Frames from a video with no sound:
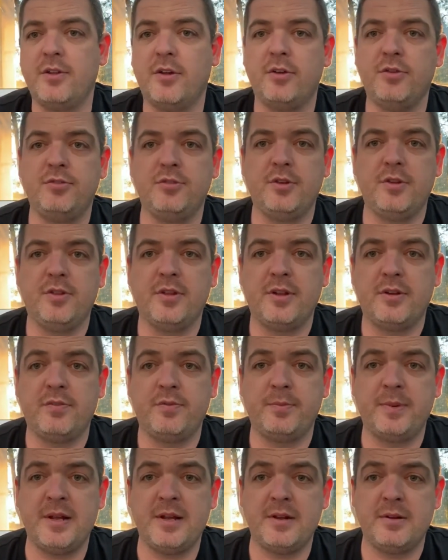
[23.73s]
Those of you that
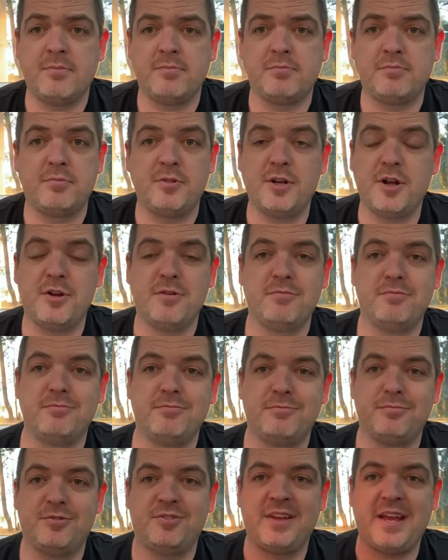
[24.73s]
have been, you know,
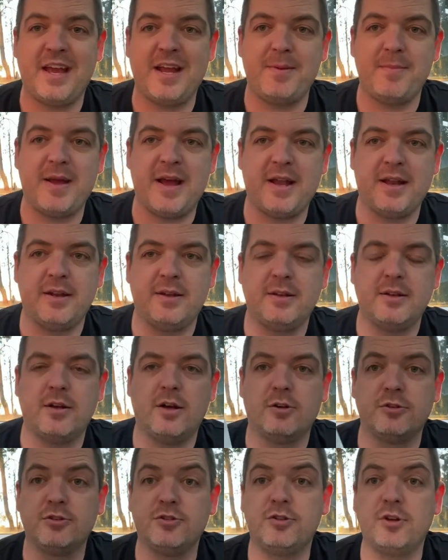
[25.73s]
scared about it,
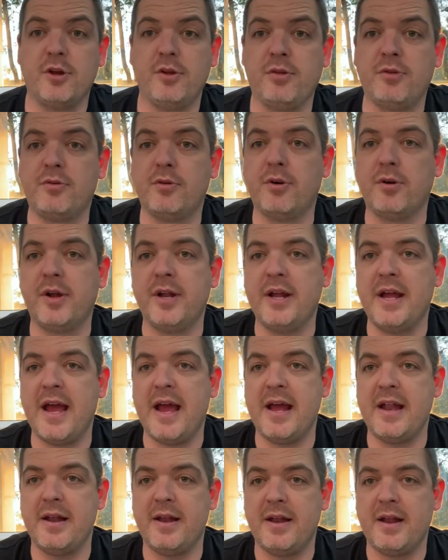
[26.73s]
I'll just go through it
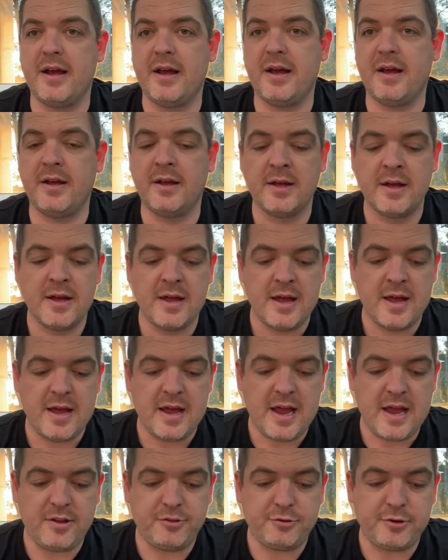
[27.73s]
and
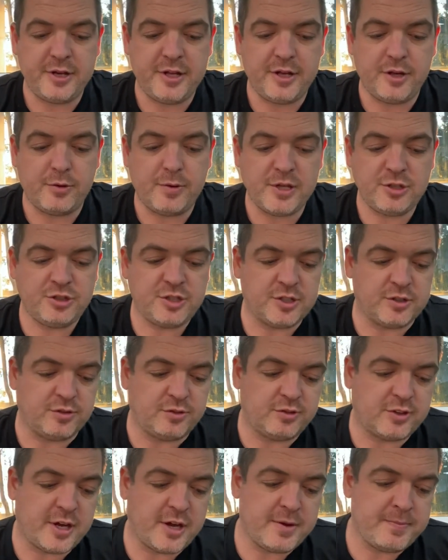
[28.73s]
answer any
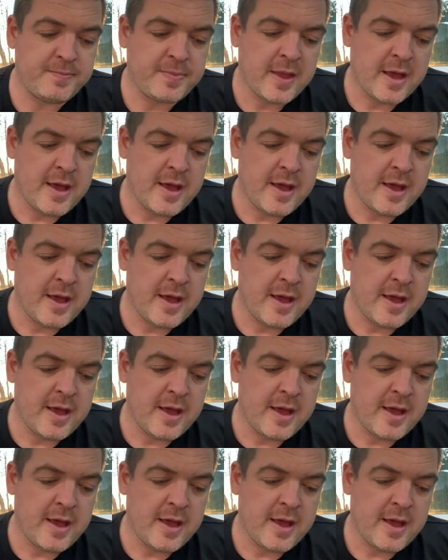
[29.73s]
questions. So